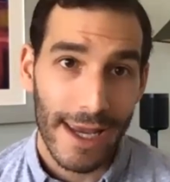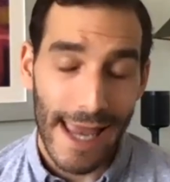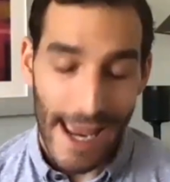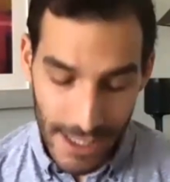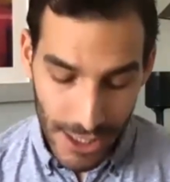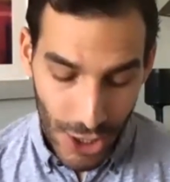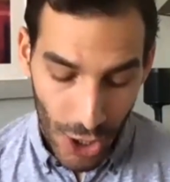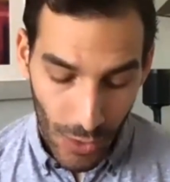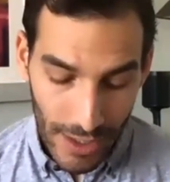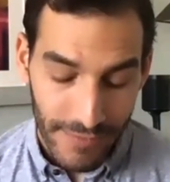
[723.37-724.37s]
And, you
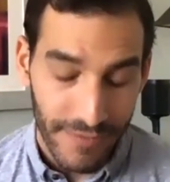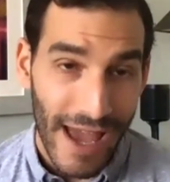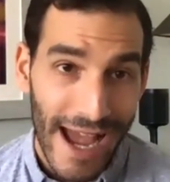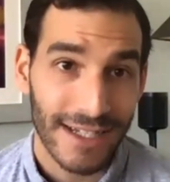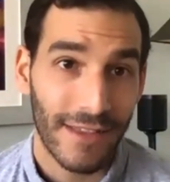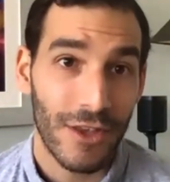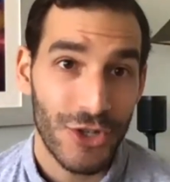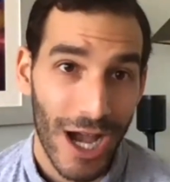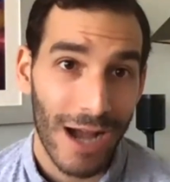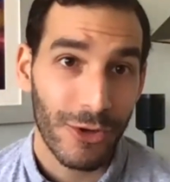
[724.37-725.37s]
know, in fact, on the
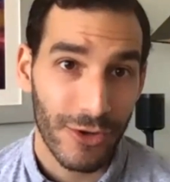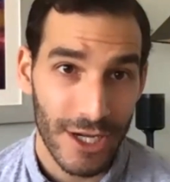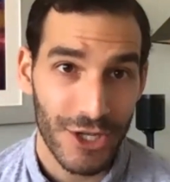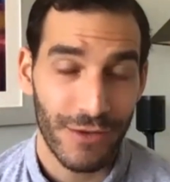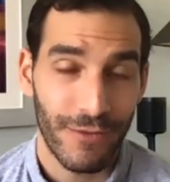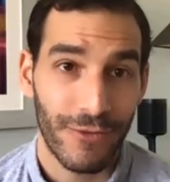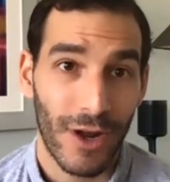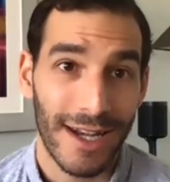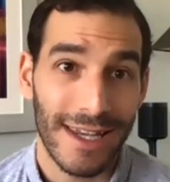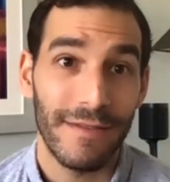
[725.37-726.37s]
job creation
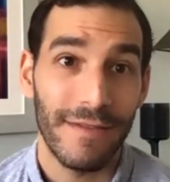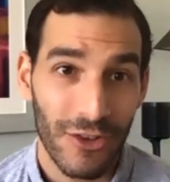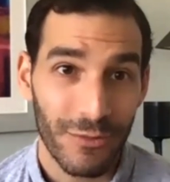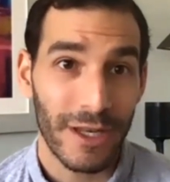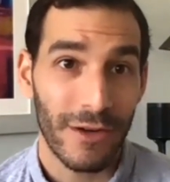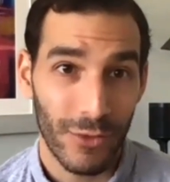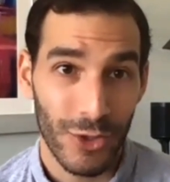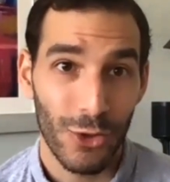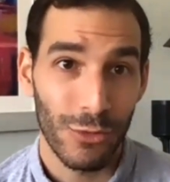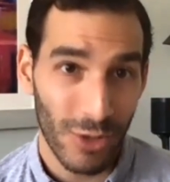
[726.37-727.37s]
front, investment in
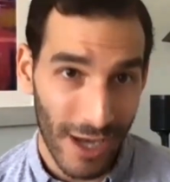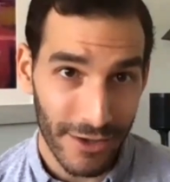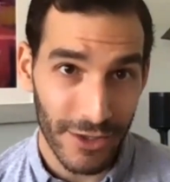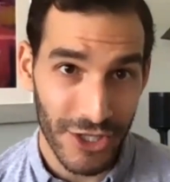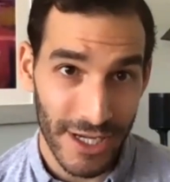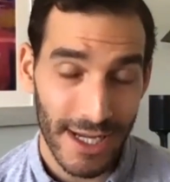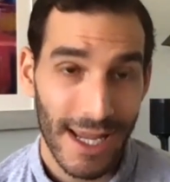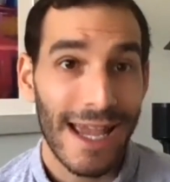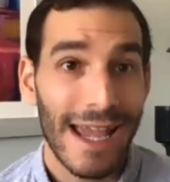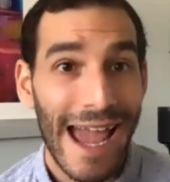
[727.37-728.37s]
renewable energy
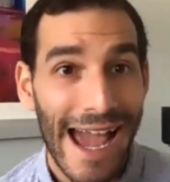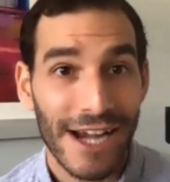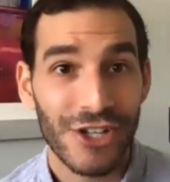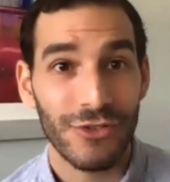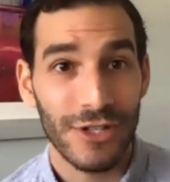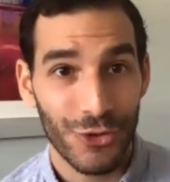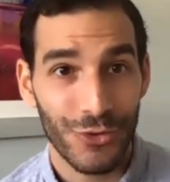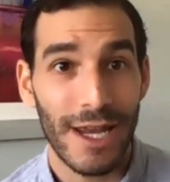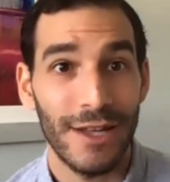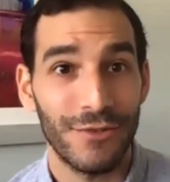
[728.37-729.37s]
actually
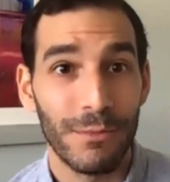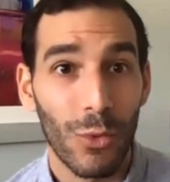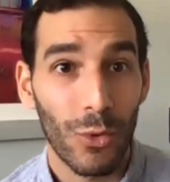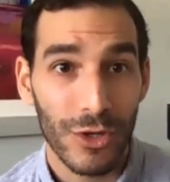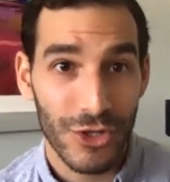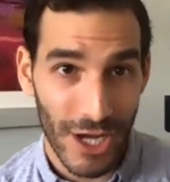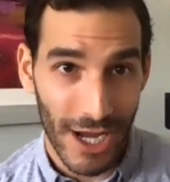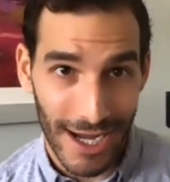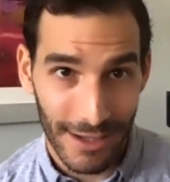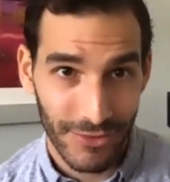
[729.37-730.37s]
creates more
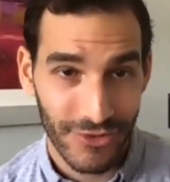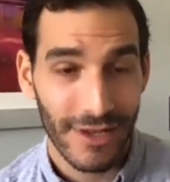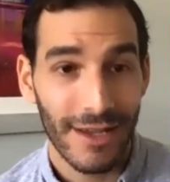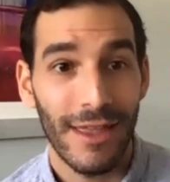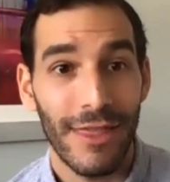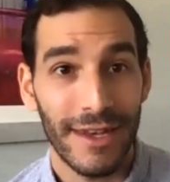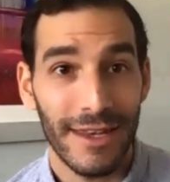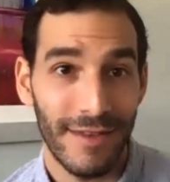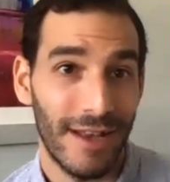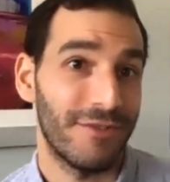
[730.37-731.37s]
jobs than
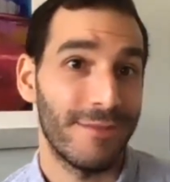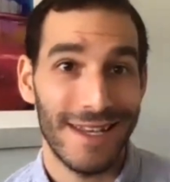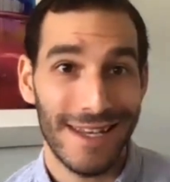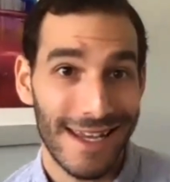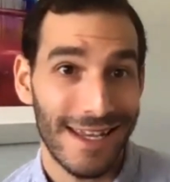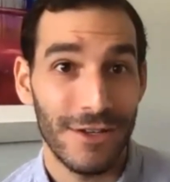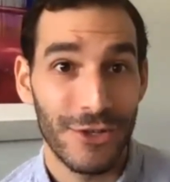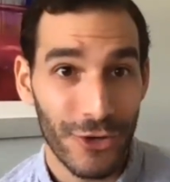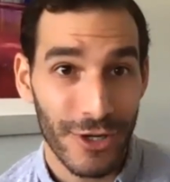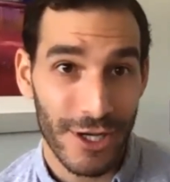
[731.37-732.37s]
investment in
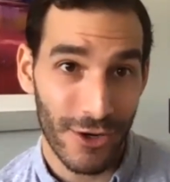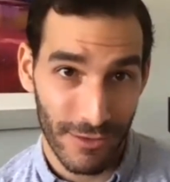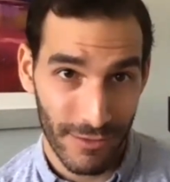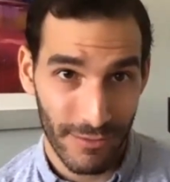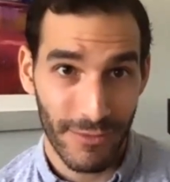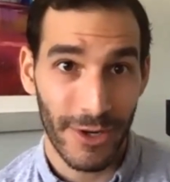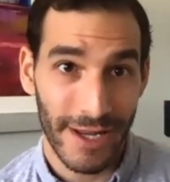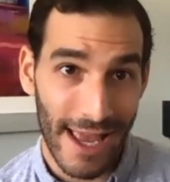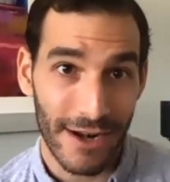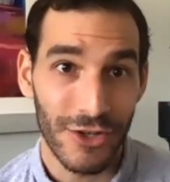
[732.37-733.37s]
dirtier
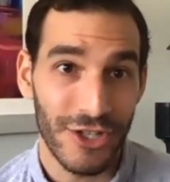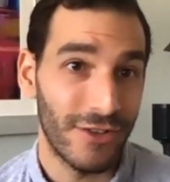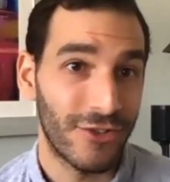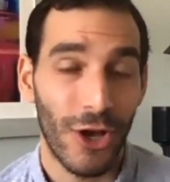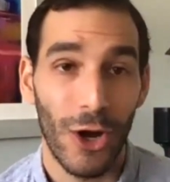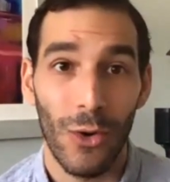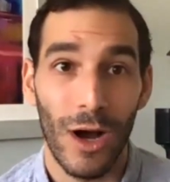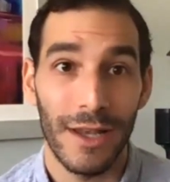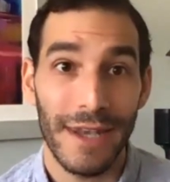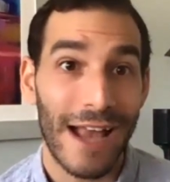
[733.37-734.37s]
burning energy. So,
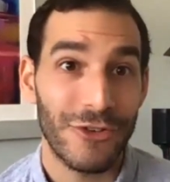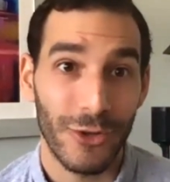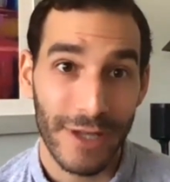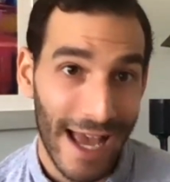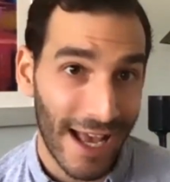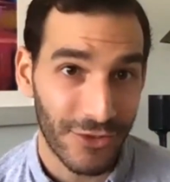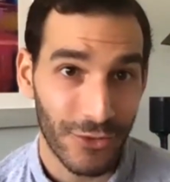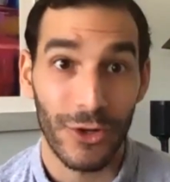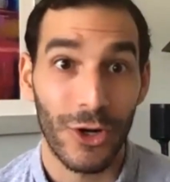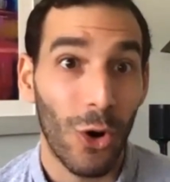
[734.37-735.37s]
a natural gas
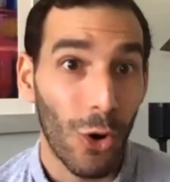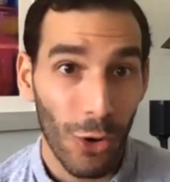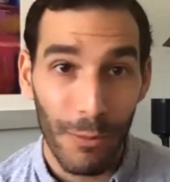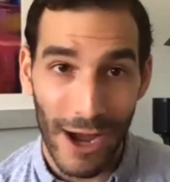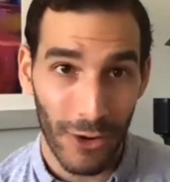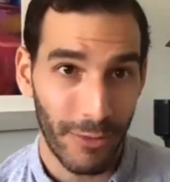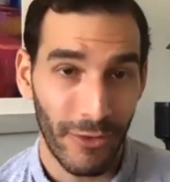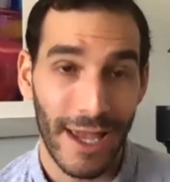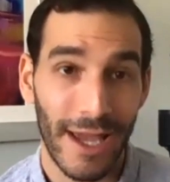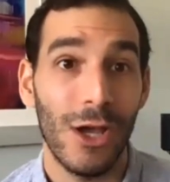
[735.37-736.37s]
or coal power
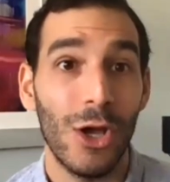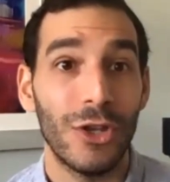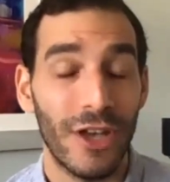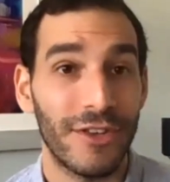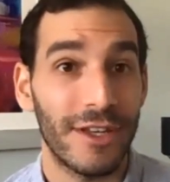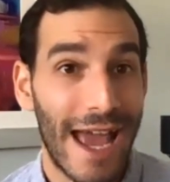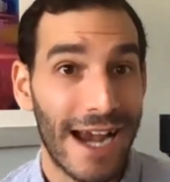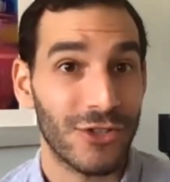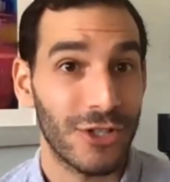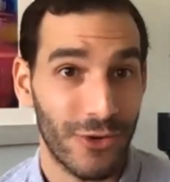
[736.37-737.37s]
plant doesn't
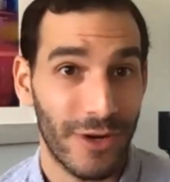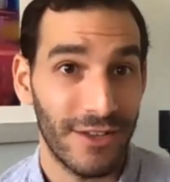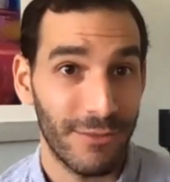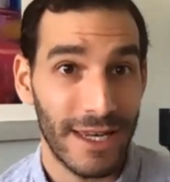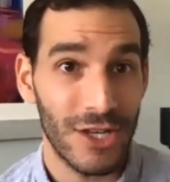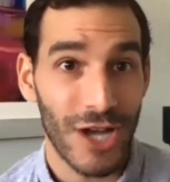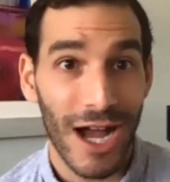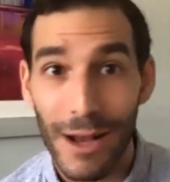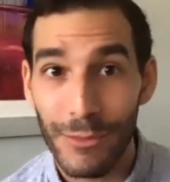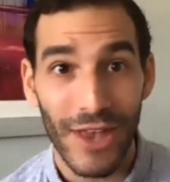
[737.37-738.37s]
actually create as many
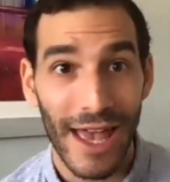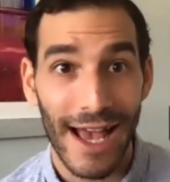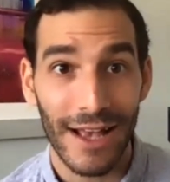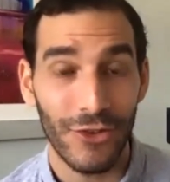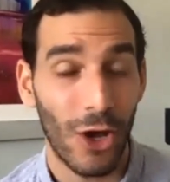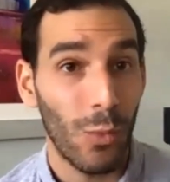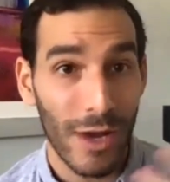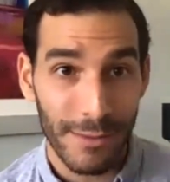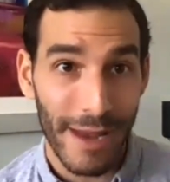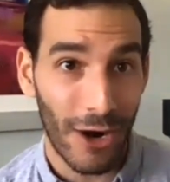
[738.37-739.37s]
jobs as a
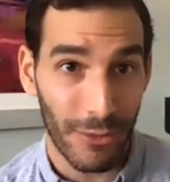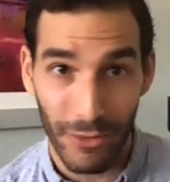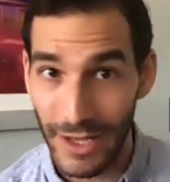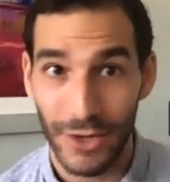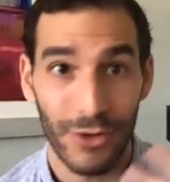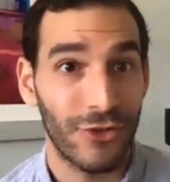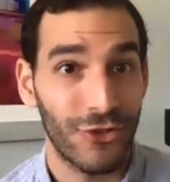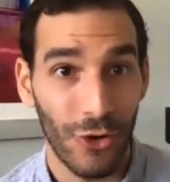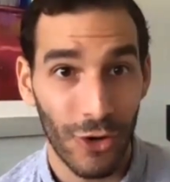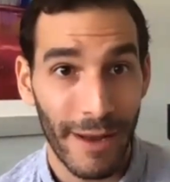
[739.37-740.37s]
wind power plant or
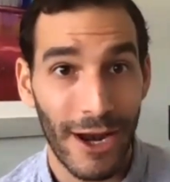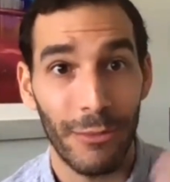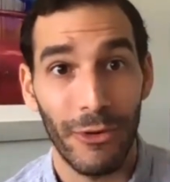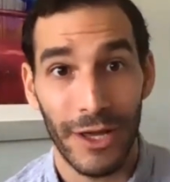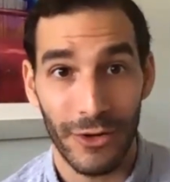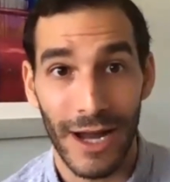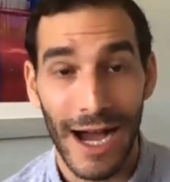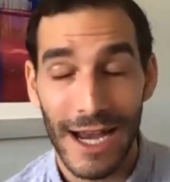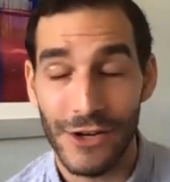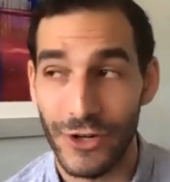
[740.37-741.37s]
solar power plant or a
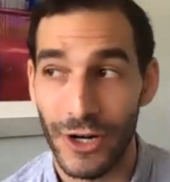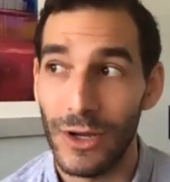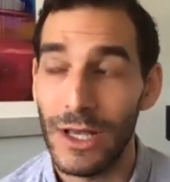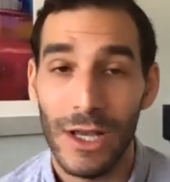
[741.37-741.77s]
hydro.